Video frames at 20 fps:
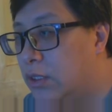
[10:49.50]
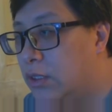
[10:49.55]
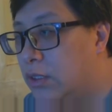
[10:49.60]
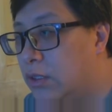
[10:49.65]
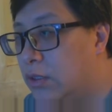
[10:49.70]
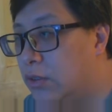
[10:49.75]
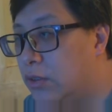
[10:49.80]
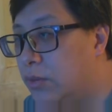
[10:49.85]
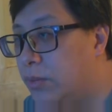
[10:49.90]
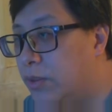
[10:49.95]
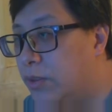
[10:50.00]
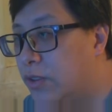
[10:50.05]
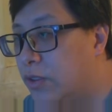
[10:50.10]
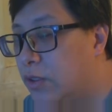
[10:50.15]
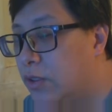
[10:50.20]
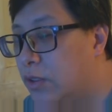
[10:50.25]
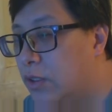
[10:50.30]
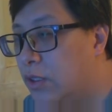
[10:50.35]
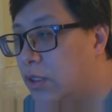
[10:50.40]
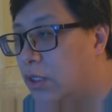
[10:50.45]
Oops.
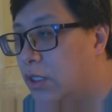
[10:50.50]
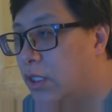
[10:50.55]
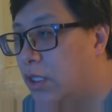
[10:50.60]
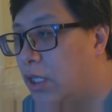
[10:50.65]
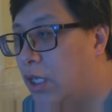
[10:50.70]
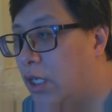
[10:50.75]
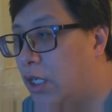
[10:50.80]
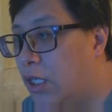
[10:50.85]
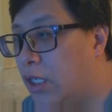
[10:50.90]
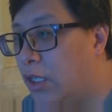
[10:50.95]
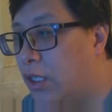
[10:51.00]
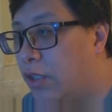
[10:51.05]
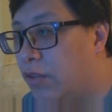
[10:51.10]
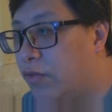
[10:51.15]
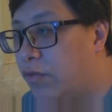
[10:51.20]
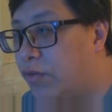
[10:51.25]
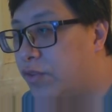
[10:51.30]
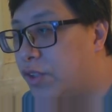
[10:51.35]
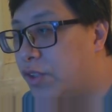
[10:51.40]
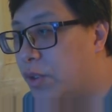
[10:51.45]

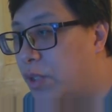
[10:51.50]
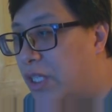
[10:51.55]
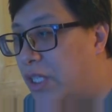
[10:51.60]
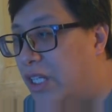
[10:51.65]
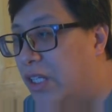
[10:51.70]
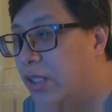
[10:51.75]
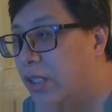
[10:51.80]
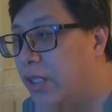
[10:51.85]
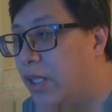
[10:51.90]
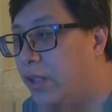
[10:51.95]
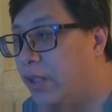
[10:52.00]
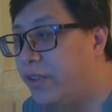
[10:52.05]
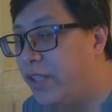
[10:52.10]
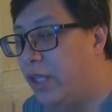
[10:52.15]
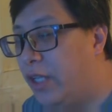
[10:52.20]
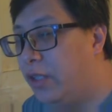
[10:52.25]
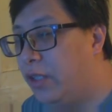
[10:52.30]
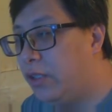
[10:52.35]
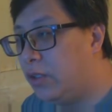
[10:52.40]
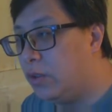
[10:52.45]
So here they'll
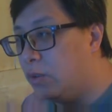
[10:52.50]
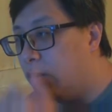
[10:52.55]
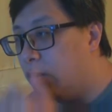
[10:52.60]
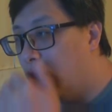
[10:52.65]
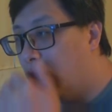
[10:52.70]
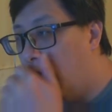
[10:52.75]
tell you